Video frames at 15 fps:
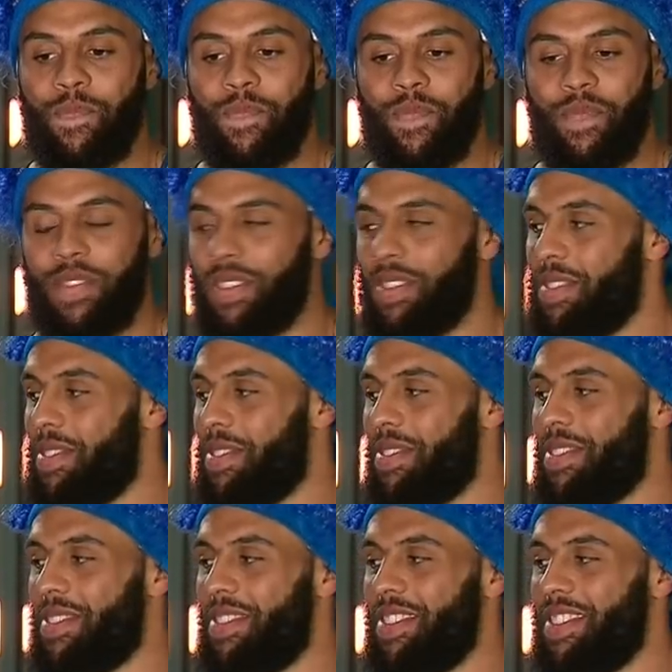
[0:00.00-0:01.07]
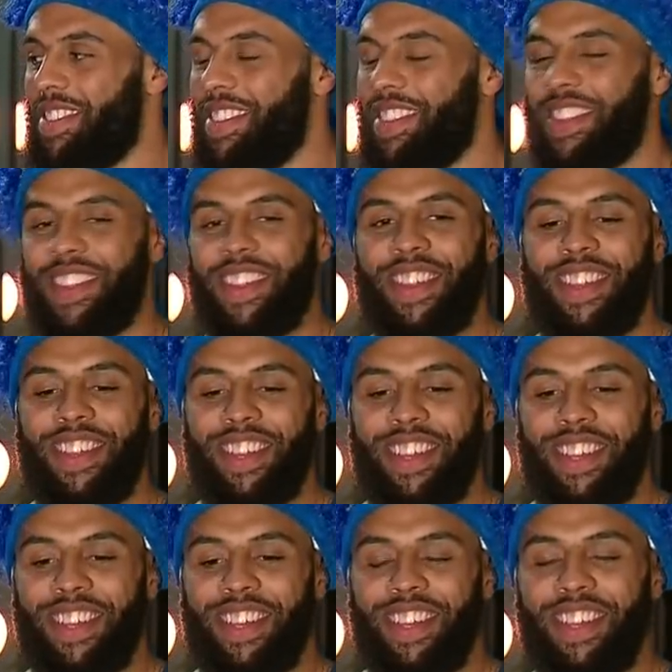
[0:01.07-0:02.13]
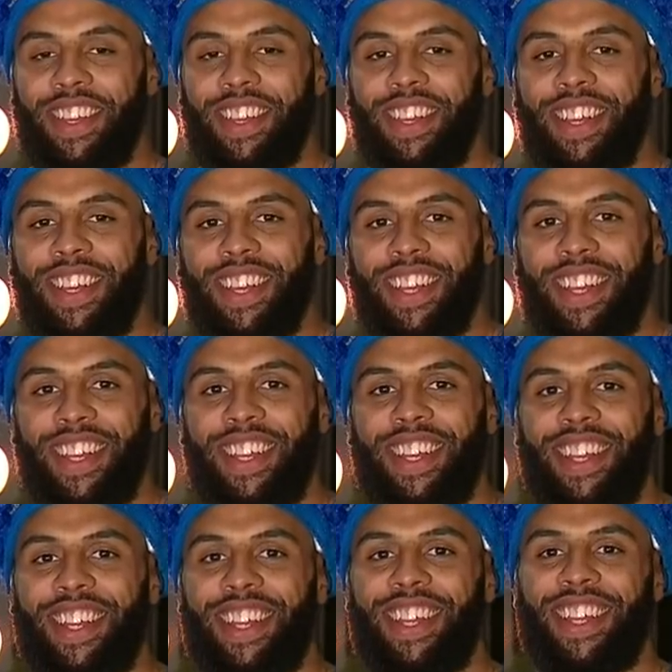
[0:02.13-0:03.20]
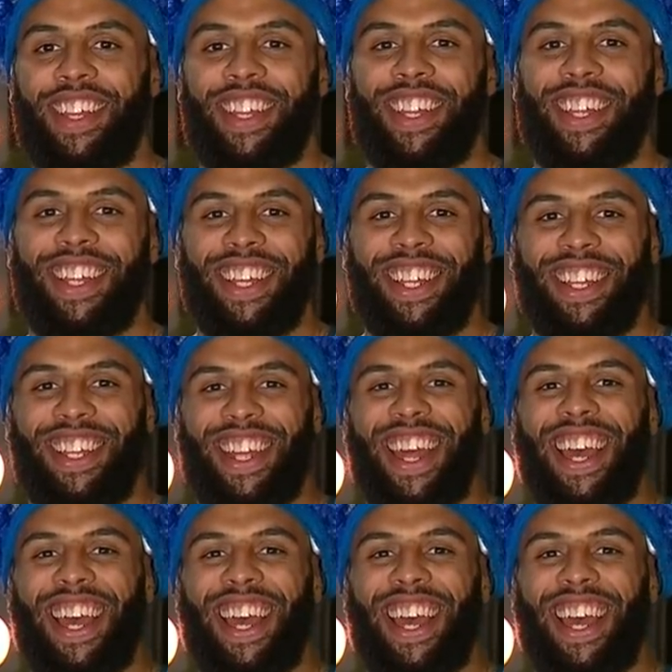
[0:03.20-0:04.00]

[no speech]